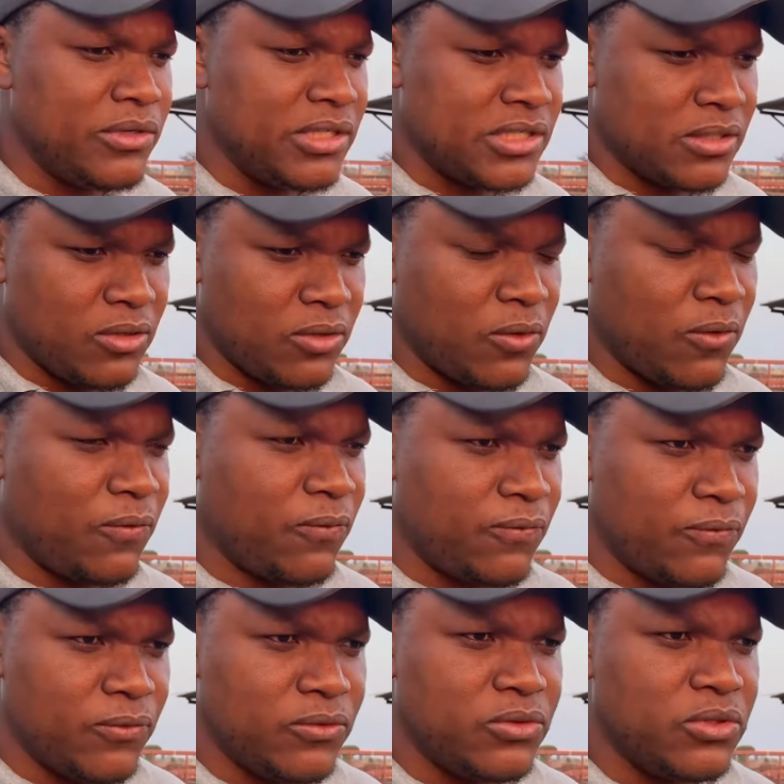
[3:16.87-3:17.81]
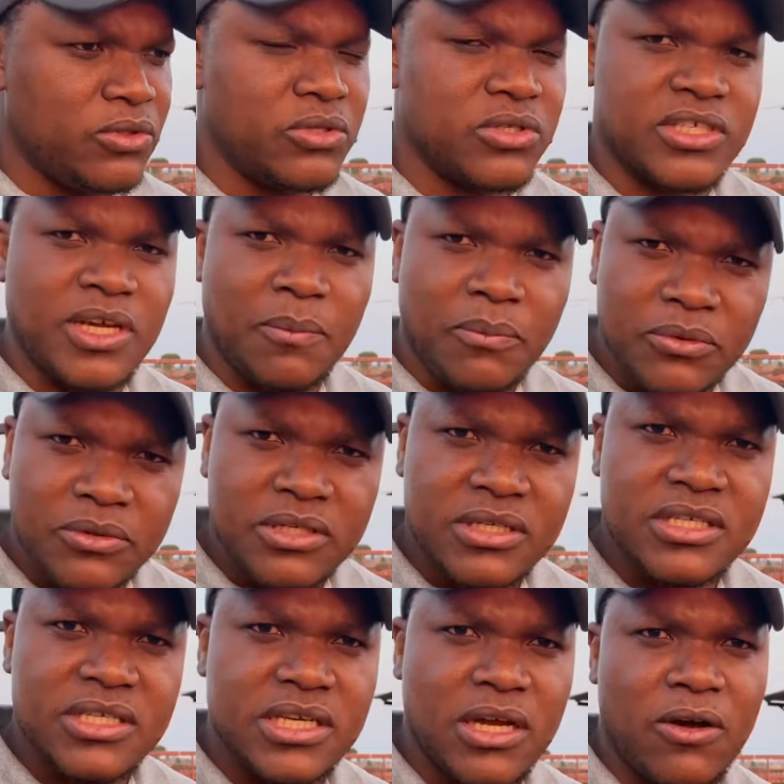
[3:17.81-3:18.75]
needs a lot of food to support
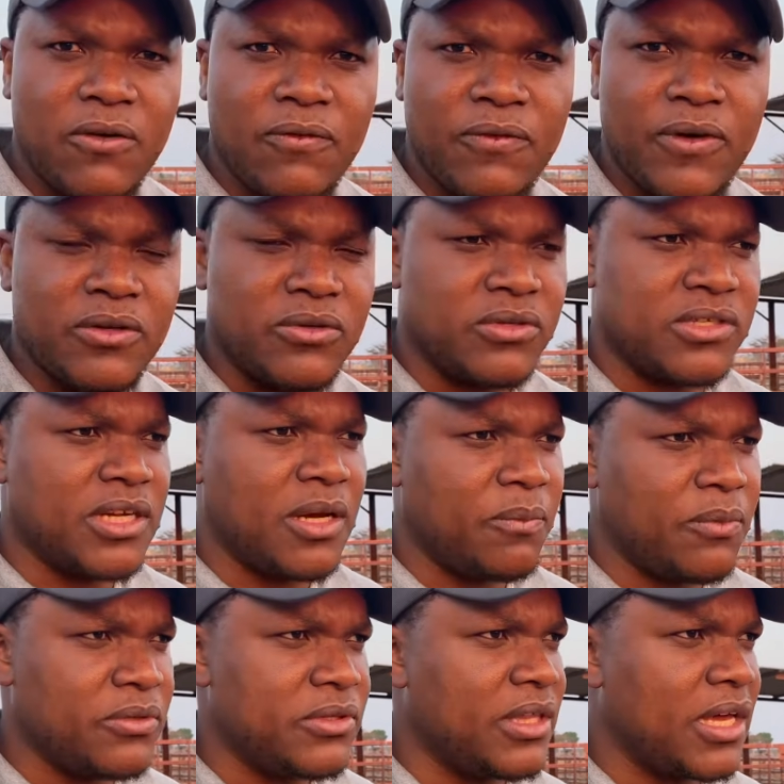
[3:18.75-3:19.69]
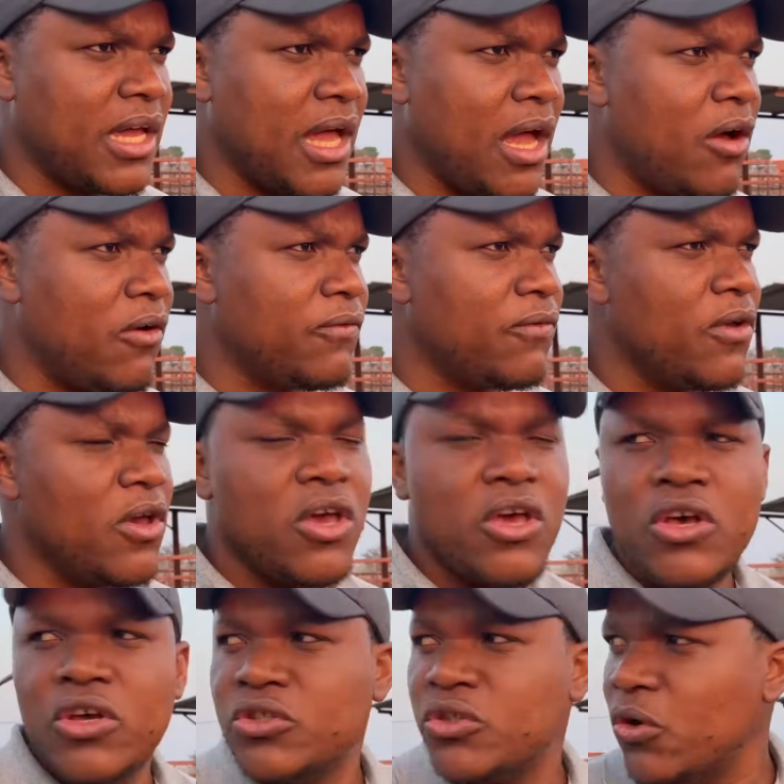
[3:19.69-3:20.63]
itself and to support the calf.
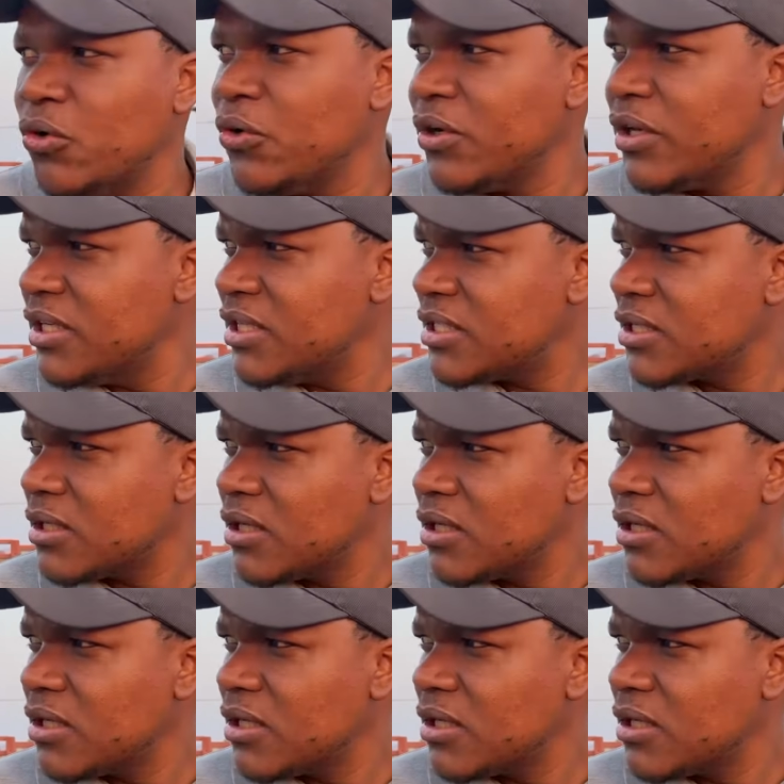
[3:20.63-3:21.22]
So you risk